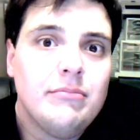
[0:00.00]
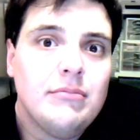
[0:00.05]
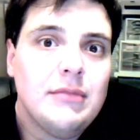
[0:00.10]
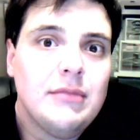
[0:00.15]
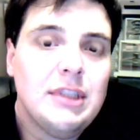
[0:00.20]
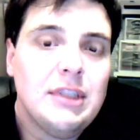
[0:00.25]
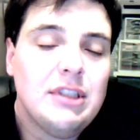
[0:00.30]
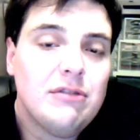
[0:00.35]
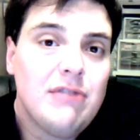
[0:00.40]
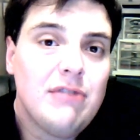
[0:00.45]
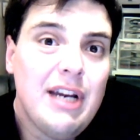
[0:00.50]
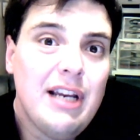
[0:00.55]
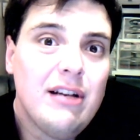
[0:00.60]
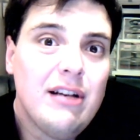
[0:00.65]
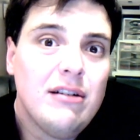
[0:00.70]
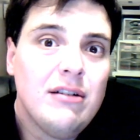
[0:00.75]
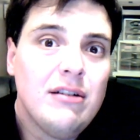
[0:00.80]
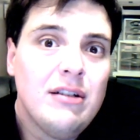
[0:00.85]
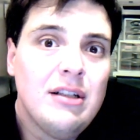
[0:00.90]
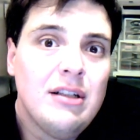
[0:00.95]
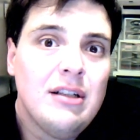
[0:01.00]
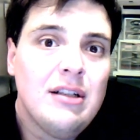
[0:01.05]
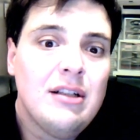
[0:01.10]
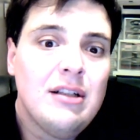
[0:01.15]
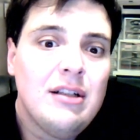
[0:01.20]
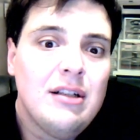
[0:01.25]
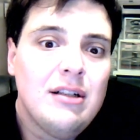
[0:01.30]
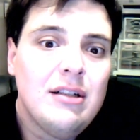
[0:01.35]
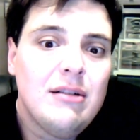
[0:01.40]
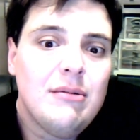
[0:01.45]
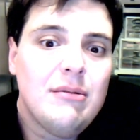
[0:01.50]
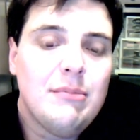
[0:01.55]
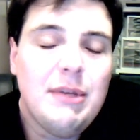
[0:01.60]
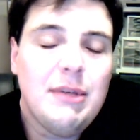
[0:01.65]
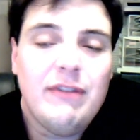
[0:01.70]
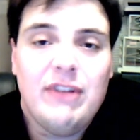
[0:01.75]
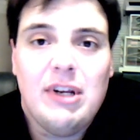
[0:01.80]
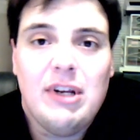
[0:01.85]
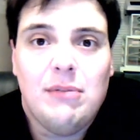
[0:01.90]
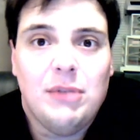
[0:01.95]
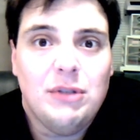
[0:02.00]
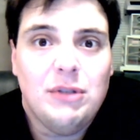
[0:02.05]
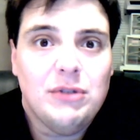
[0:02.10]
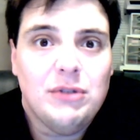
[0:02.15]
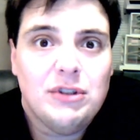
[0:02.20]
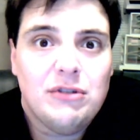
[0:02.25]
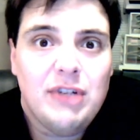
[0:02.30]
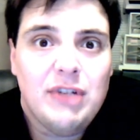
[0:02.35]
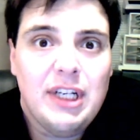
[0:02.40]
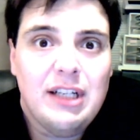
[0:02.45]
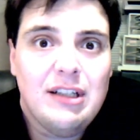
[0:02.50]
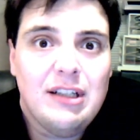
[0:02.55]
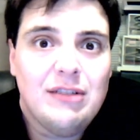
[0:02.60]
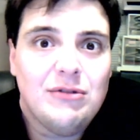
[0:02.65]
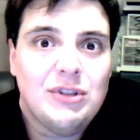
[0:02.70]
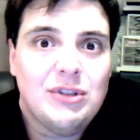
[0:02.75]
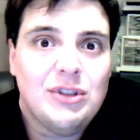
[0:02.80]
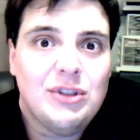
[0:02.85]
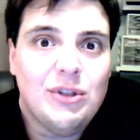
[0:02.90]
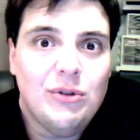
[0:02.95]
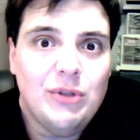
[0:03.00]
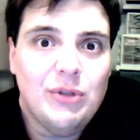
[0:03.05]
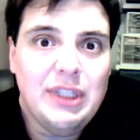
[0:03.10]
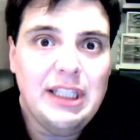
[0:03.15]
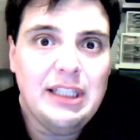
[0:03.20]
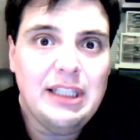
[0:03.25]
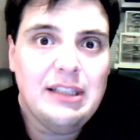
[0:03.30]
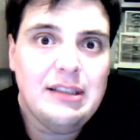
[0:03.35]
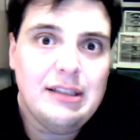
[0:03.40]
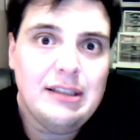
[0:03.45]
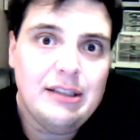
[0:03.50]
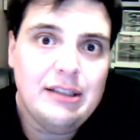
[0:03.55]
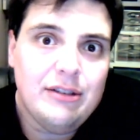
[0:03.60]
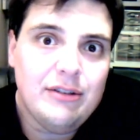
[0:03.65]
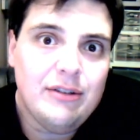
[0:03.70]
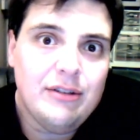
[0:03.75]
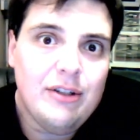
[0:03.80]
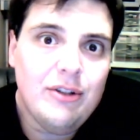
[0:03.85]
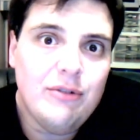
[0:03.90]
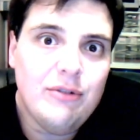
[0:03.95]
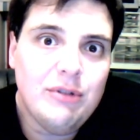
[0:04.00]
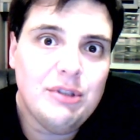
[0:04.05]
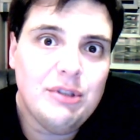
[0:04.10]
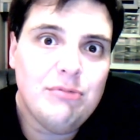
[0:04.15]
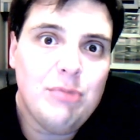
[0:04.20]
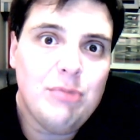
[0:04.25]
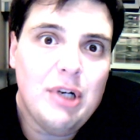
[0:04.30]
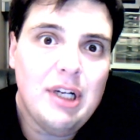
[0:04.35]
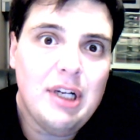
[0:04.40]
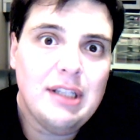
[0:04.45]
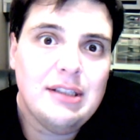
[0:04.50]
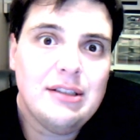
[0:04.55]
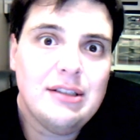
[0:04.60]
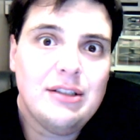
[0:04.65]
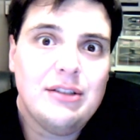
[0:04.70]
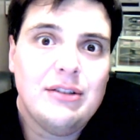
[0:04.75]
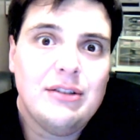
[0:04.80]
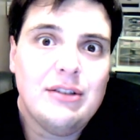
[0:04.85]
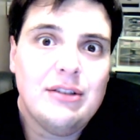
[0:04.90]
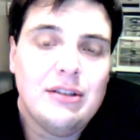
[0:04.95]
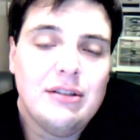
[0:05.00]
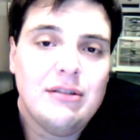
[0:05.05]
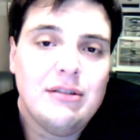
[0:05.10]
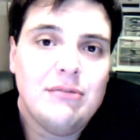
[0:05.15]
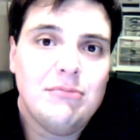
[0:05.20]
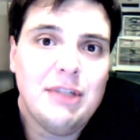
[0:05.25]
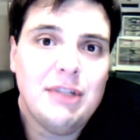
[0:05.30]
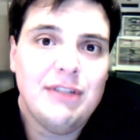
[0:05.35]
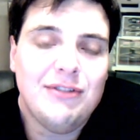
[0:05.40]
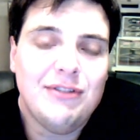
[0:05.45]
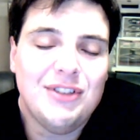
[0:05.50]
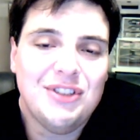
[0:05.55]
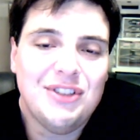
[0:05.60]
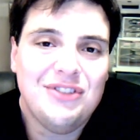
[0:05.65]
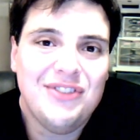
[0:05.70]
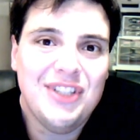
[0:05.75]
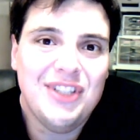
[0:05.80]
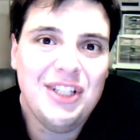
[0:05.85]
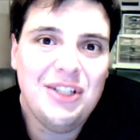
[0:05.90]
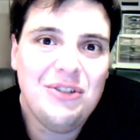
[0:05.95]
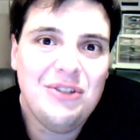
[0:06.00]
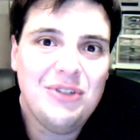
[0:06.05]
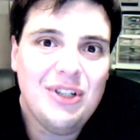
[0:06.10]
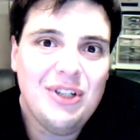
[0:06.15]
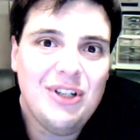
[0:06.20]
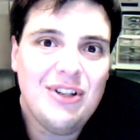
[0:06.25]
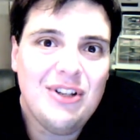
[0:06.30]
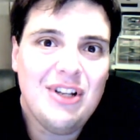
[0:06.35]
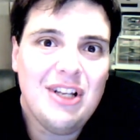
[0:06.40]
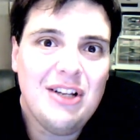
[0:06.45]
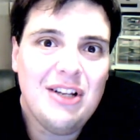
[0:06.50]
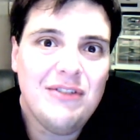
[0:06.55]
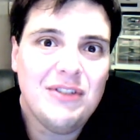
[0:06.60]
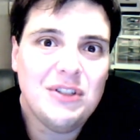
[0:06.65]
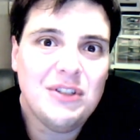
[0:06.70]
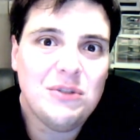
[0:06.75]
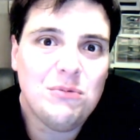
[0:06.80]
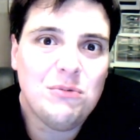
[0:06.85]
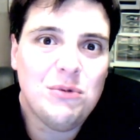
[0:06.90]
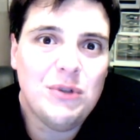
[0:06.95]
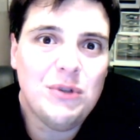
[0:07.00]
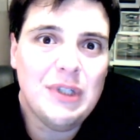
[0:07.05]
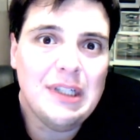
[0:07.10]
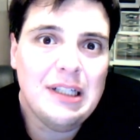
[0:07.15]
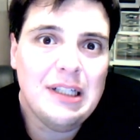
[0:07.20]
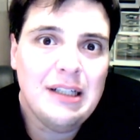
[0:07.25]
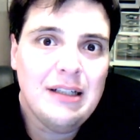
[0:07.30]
is great. My family was great. It was so neat to hear all the response to my first video and all the love and support.